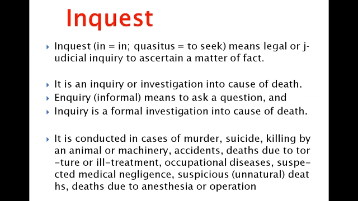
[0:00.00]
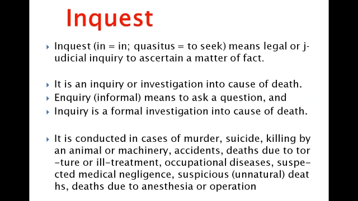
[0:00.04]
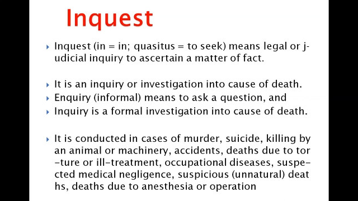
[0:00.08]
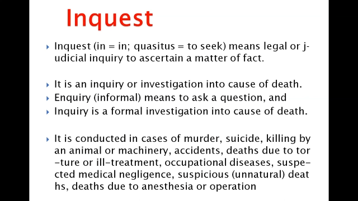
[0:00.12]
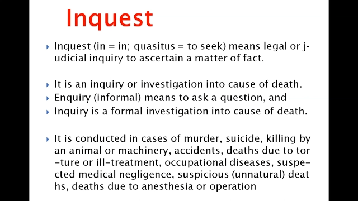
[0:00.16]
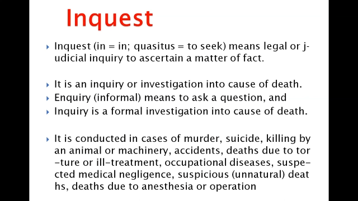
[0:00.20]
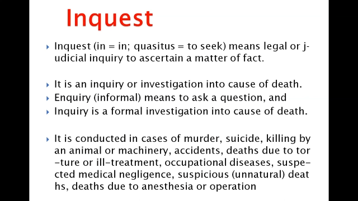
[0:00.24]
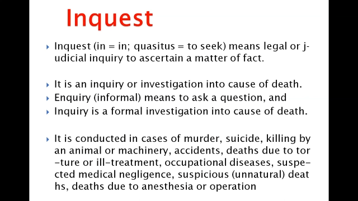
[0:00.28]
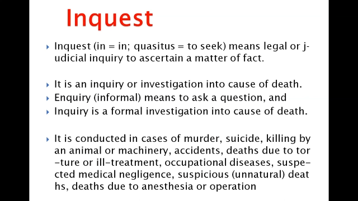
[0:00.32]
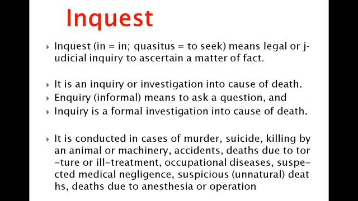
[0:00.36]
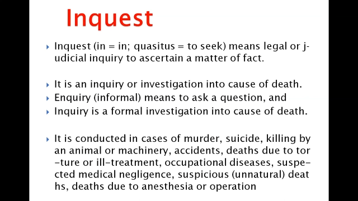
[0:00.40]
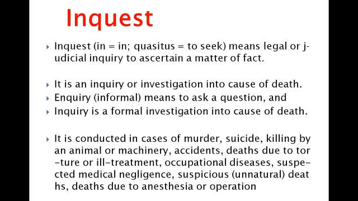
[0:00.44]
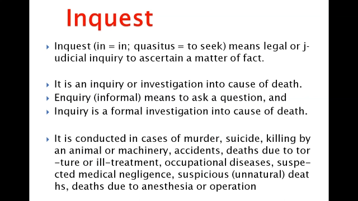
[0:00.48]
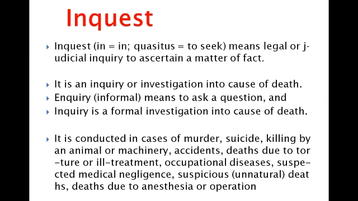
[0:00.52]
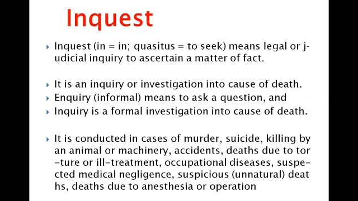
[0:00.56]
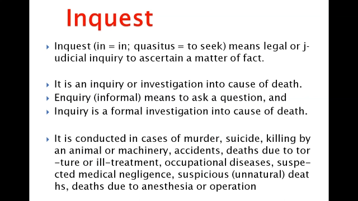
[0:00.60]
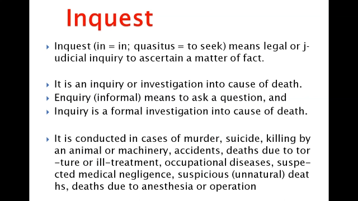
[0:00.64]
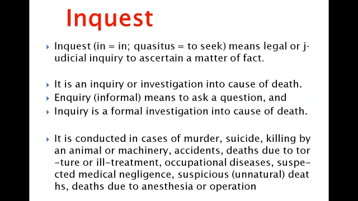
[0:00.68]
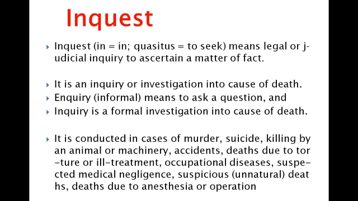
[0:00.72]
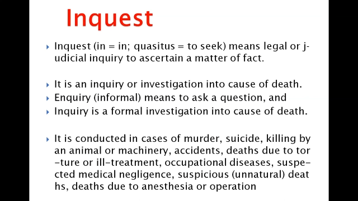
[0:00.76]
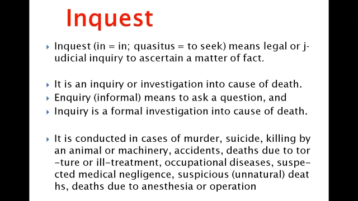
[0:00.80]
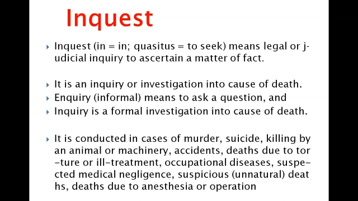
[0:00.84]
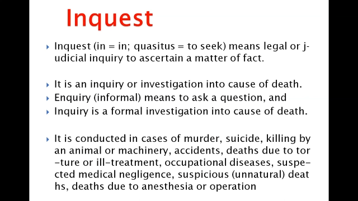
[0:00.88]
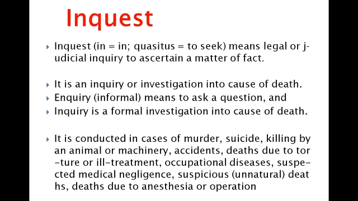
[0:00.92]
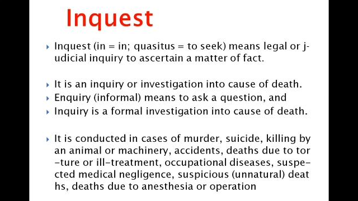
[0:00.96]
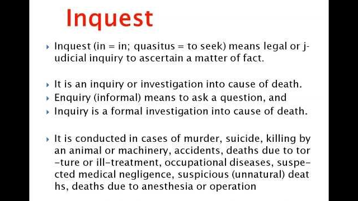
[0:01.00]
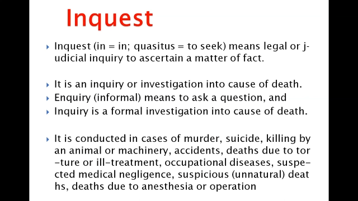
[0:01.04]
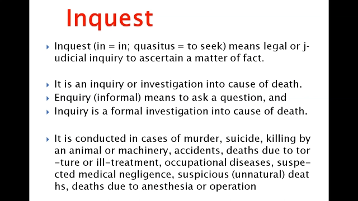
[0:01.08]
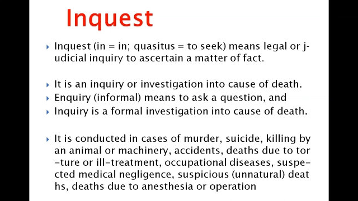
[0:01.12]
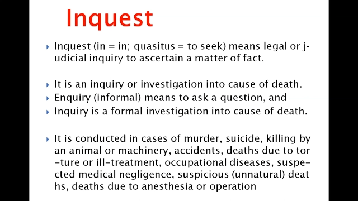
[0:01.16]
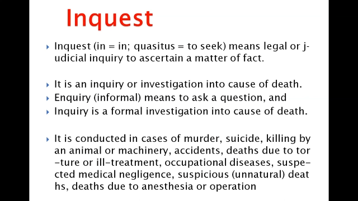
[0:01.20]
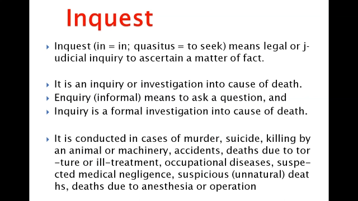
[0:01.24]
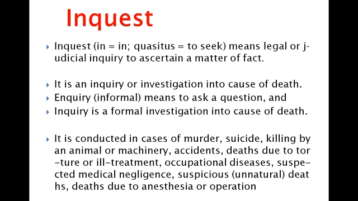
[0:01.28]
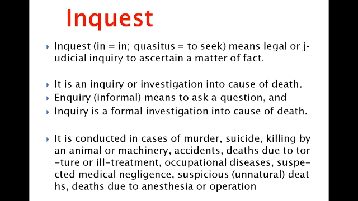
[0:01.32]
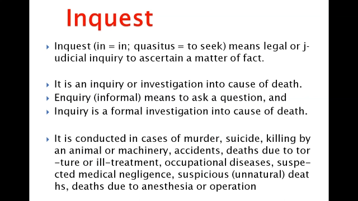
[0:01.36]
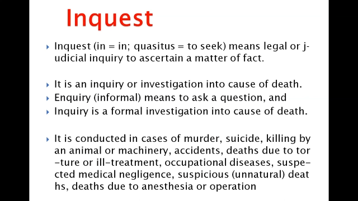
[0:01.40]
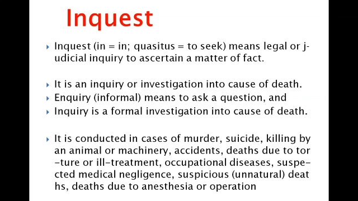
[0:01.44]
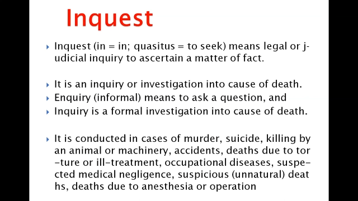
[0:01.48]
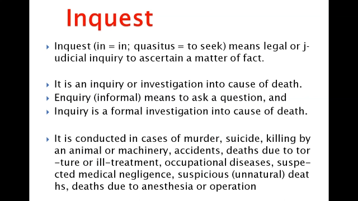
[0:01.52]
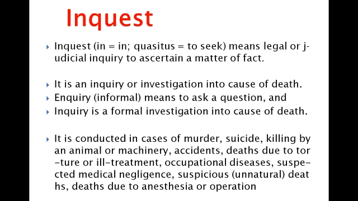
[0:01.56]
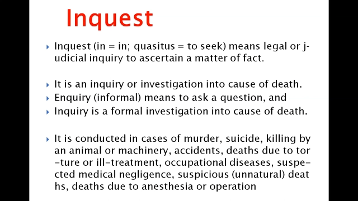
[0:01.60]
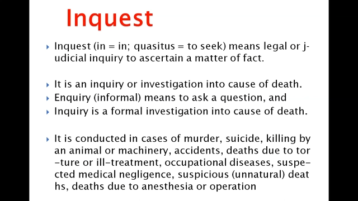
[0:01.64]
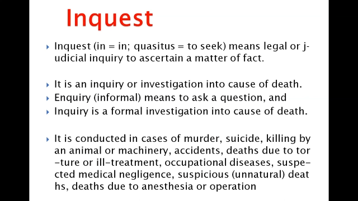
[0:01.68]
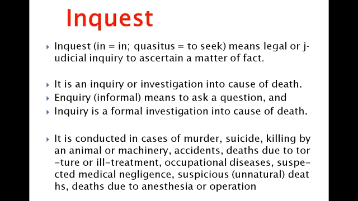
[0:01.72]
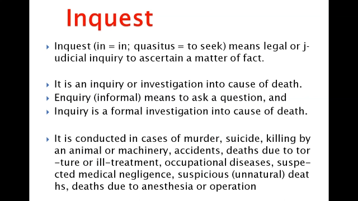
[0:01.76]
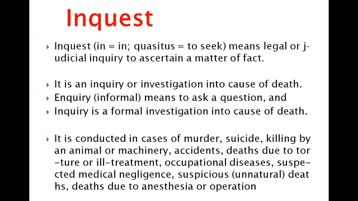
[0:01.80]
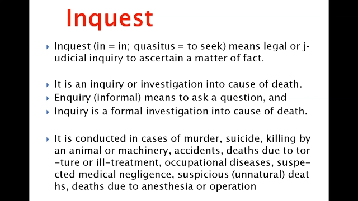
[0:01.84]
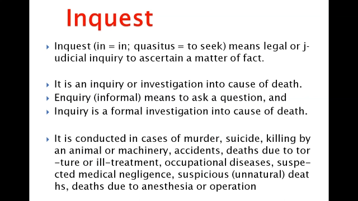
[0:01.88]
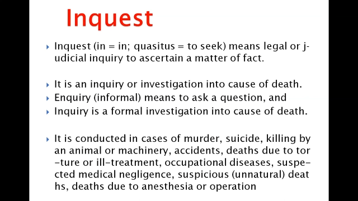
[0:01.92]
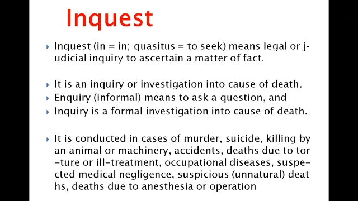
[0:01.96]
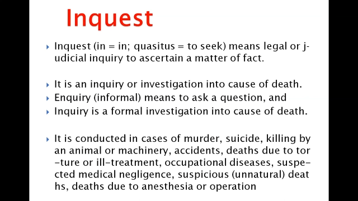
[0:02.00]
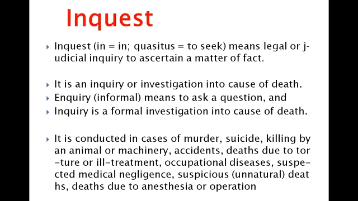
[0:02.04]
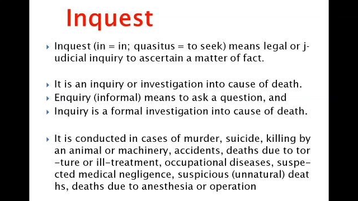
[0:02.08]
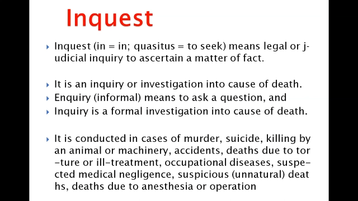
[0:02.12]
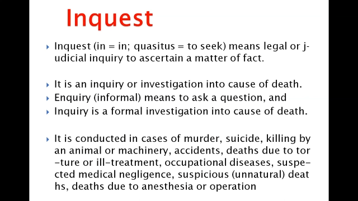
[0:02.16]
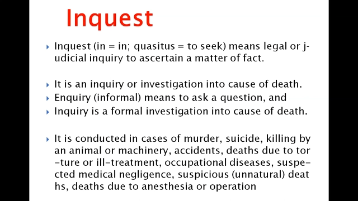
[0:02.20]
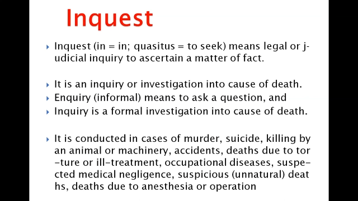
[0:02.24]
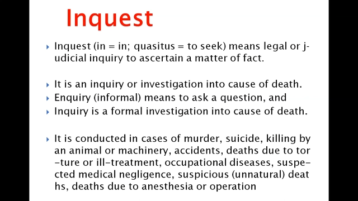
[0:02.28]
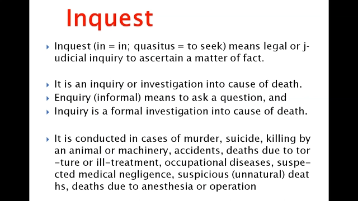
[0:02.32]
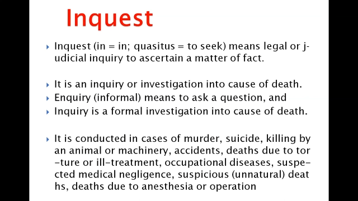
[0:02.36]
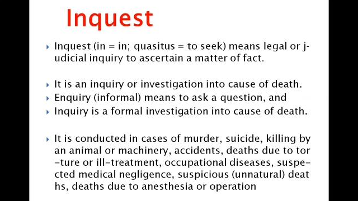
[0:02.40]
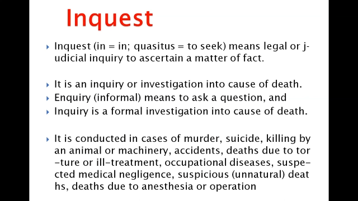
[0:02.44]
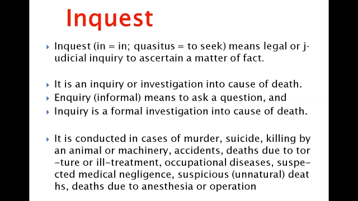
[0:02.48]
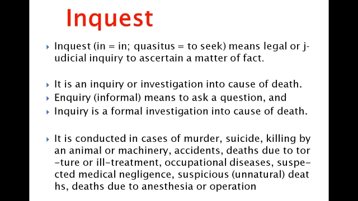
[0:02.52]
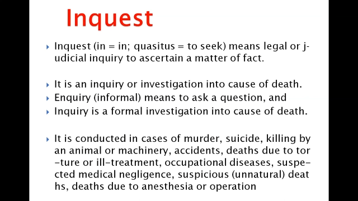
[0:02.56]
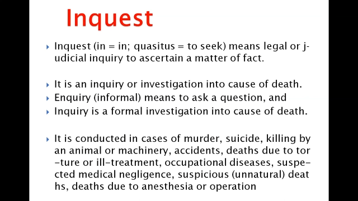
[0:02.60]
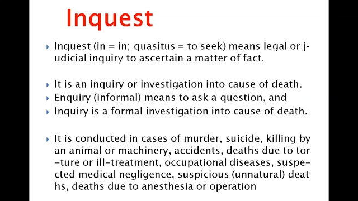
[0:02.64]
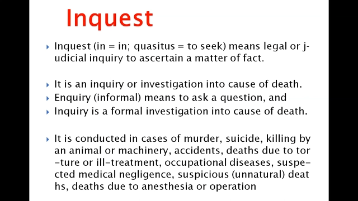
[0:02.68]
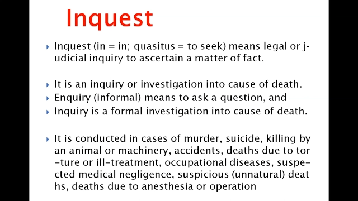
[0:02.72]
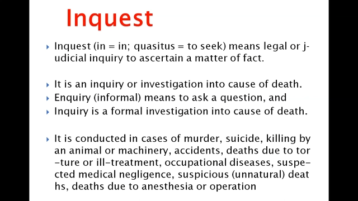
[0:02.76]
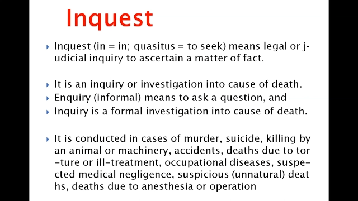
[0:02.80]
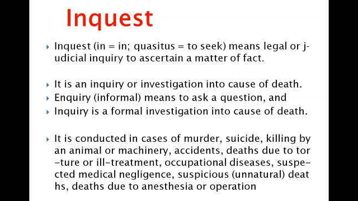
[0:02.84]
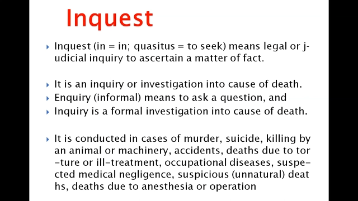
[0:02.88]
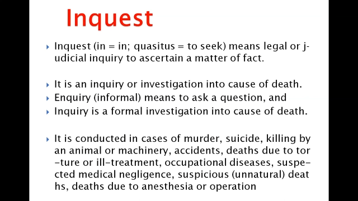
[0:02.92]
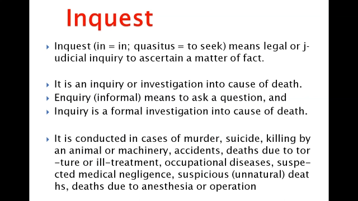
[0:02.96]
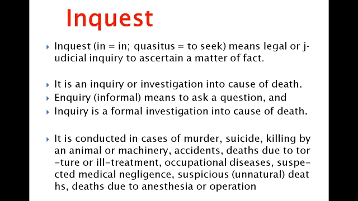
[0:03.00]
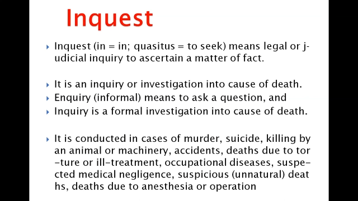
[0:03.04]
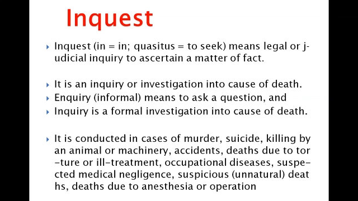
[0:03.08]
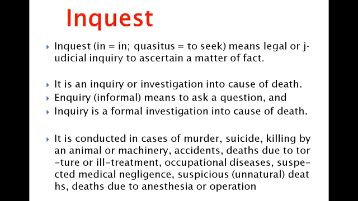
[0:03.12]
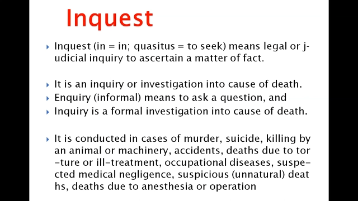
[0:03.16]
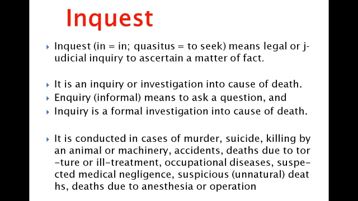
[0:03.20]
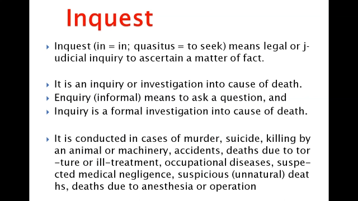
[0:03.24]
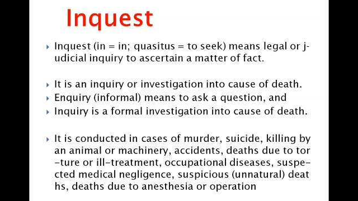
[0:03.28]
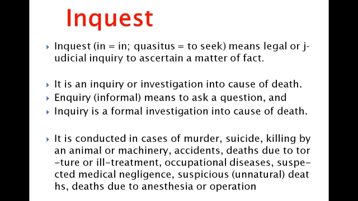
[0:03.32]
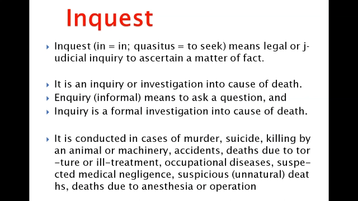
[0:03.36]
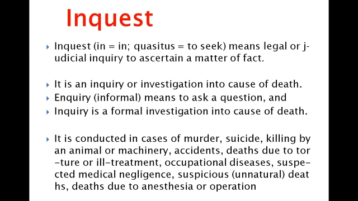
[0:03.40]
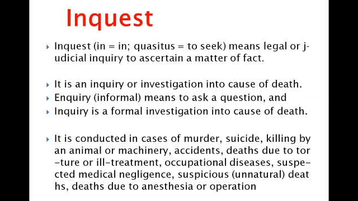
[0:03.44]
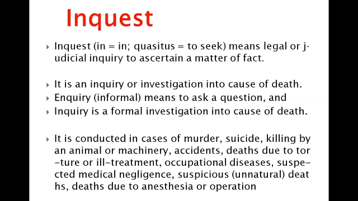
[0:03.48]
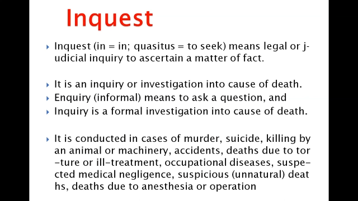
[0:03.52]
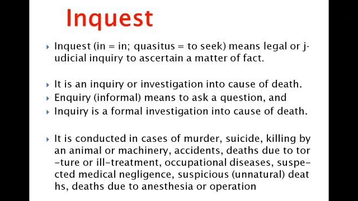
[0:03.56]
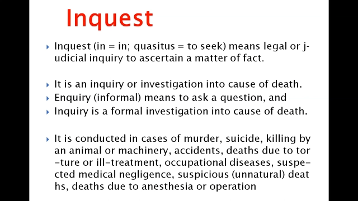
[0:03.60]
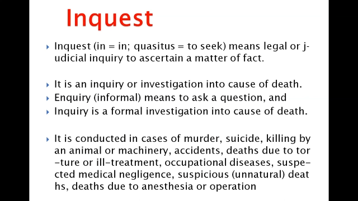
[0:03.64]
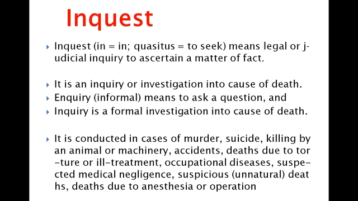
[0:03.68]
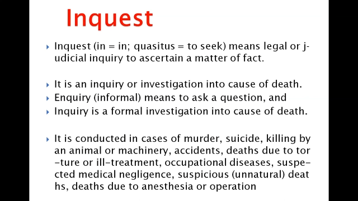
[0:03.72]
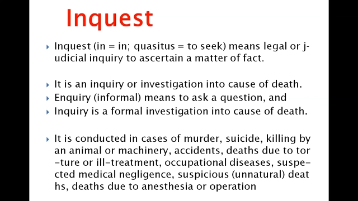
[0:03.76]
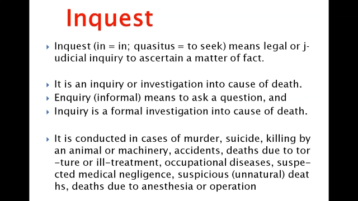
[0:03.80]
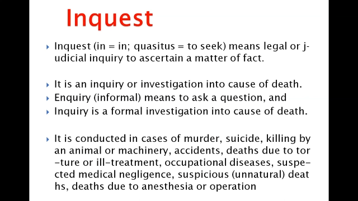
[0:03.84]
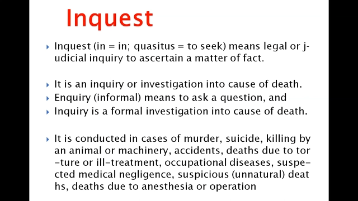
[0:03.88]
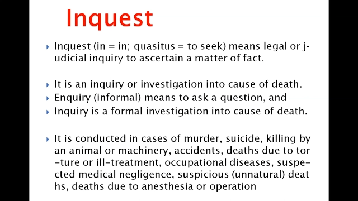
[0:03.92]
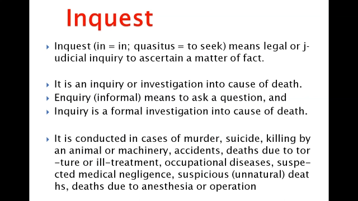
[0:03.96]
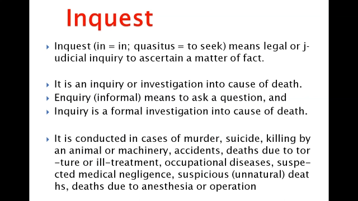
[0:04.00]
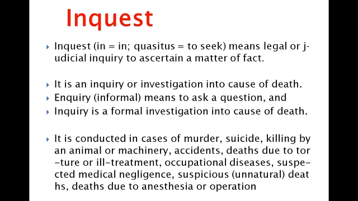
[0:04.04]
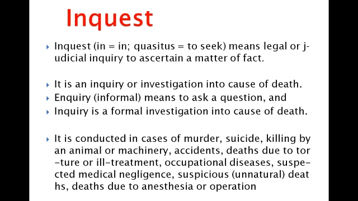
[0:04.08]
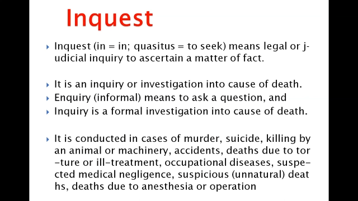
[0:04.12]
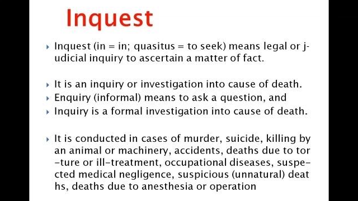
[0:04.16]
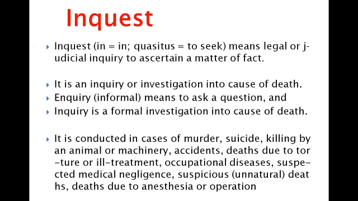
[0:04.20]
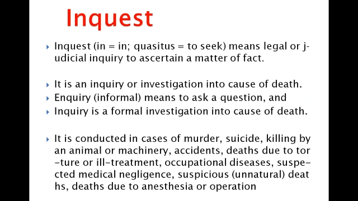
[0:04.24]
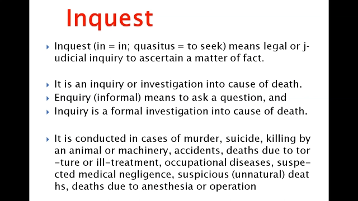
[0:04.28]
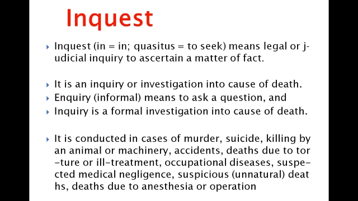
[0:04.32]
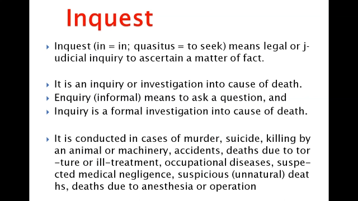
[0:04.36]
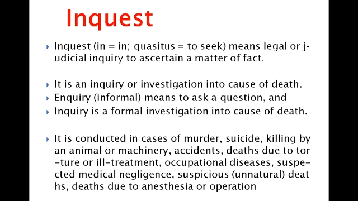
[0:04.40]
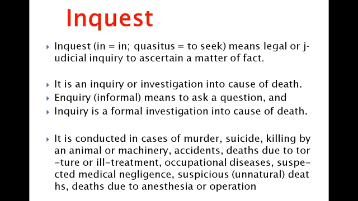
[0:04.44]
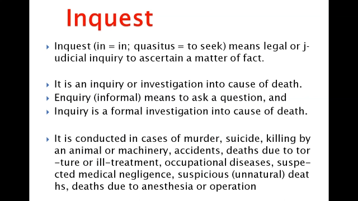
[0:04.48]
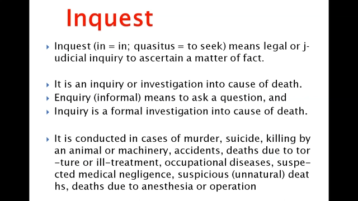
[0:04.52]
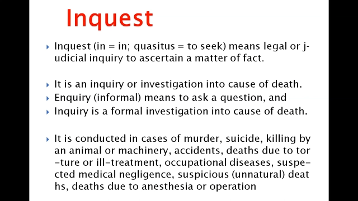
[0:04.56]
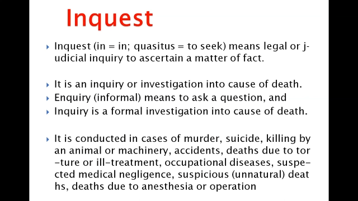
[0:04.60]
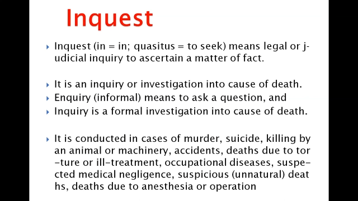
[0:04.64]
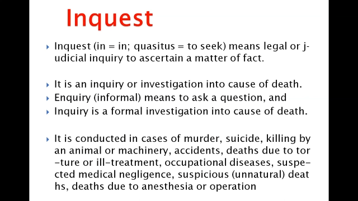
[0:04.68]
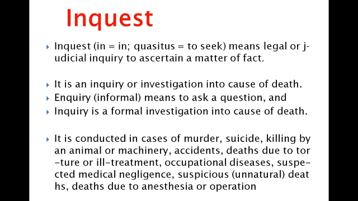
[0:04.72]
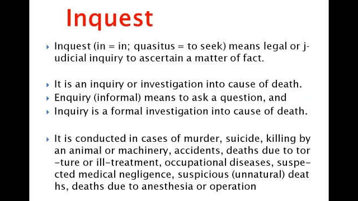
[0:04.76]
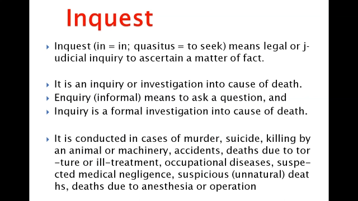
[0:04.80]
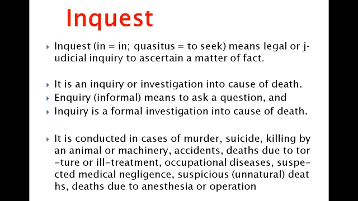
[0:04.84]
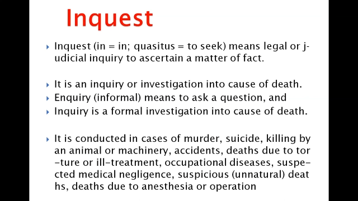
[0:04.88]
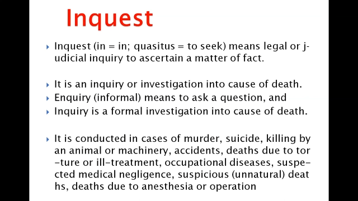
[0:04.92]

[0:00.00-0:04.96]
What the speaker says: (no speaker visible)